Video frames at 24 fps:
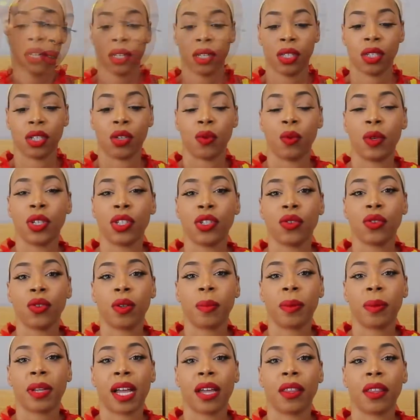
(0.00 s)
So once you
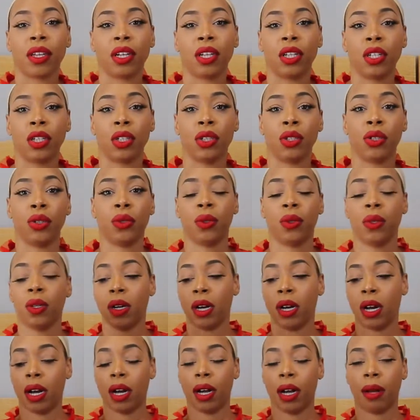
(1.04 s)
apply the glue,
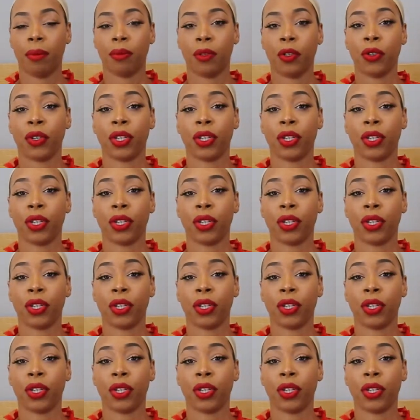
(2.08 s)
you